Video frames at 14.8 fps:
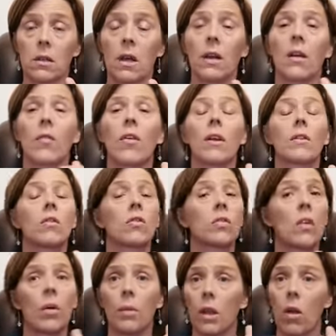And I've had
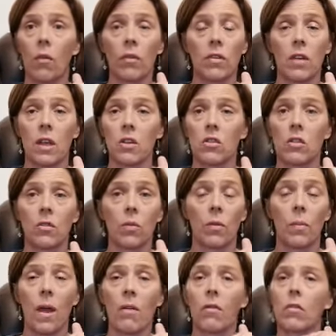so many conversations
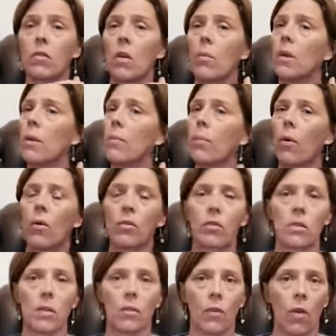with parents, so many
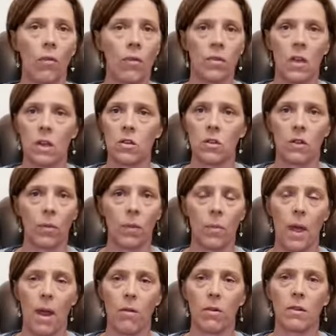positive conversations with
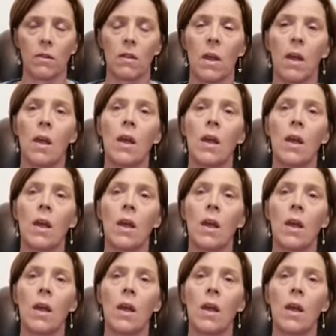parents,